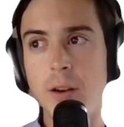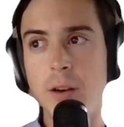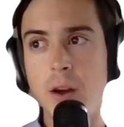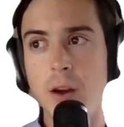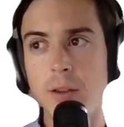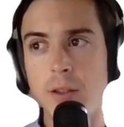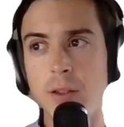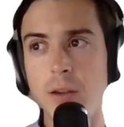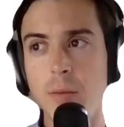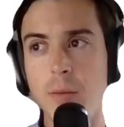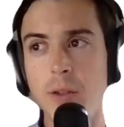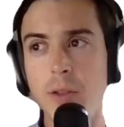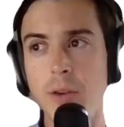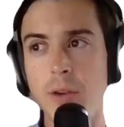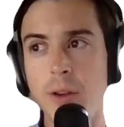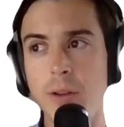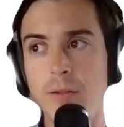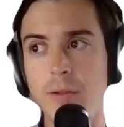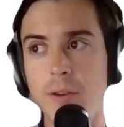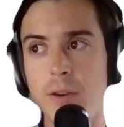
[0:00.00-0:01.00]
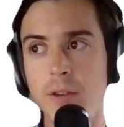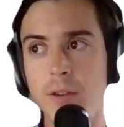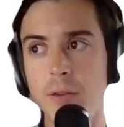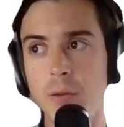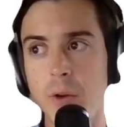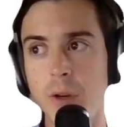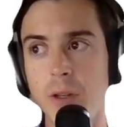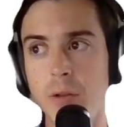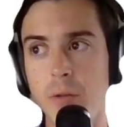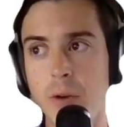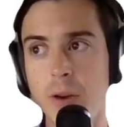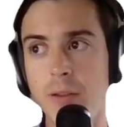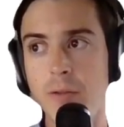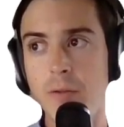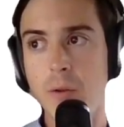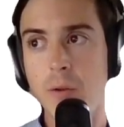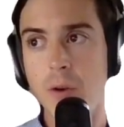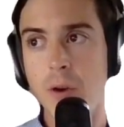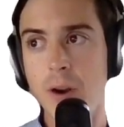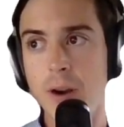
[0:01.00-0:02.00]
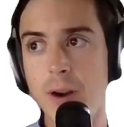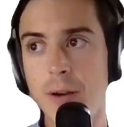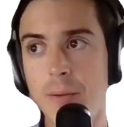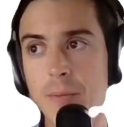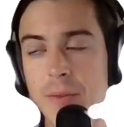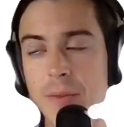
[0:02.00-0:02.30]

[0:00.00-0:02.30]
October 31st, 2024.